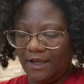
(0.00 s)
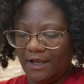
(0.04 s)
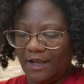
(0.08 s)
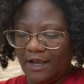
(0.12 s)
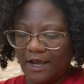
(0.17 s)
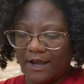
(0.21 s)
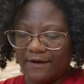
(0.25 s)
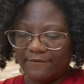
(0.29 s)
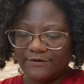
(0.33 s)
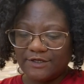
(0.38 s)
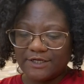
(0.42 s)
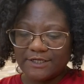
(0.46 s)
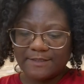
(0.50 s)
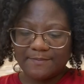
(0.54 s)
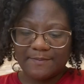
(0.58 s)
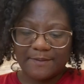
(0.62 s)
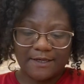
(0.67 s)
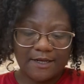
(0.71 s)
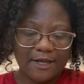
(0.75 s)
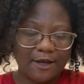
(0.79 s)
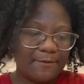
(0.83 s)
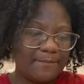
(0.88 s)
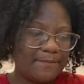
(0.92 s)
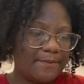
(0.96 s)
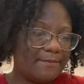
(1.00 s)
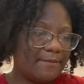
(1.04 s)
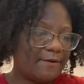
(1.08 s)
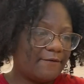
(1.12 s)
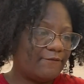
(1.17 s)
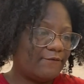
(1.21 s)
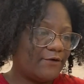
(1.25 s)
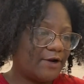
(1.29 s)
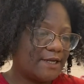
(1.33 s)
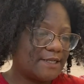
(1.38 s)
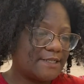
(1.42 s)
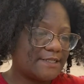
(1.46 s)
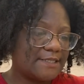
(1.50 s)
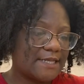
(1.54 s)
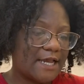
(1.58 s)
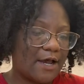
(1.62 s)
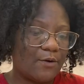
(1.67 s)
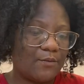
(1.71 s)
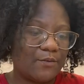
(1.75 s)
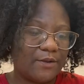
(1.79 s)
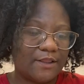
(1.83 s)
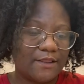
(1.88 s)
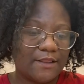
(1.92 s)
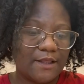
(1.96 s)
I've just been helping my friends
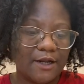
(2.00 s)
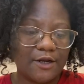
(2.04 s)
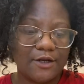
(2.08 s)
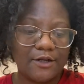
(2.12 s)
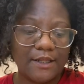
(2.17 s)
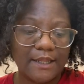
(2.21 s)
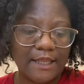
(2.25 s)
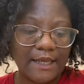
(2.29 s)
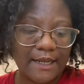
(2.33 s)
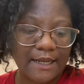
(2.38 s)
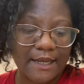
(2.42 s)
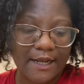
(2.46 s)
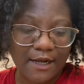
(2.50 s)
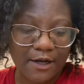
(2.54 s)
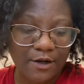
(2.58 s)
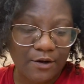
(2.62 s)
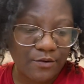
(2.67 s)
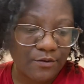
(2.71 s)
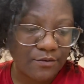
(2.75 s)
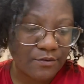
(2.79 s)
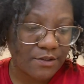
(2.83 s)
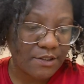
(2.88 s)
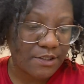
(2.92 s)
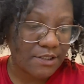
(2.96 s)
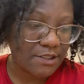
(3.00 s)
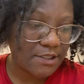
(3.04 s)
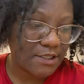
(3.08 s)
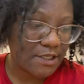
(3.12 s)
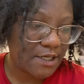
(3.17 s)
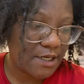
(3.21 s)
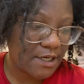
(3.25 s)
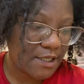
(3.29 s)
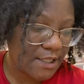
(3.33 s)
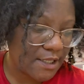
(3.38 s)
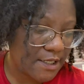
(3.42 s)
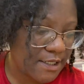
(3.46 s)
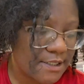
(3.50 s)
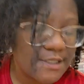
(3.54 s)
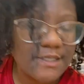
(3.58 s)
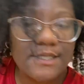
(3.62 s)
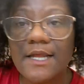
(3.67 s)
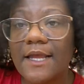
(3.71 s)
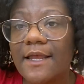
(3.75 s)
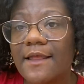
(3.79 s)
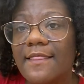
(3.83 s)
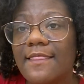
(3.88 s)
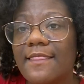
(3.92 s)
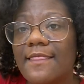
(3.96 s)
out with their layouts and things
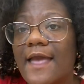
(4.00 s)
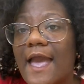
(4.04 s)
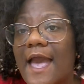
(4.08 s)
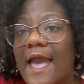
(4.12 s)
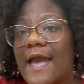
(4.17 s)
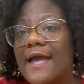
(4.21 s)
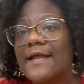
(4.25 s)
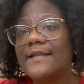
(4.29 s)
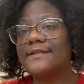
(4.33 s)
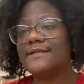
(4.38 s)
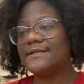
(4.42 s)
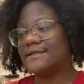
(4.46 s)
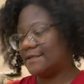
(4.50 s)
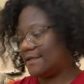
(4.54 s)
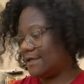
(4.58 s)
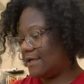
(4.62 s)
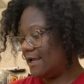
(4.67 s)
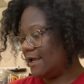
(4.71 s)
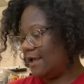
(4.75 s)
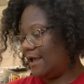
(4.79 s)
like that.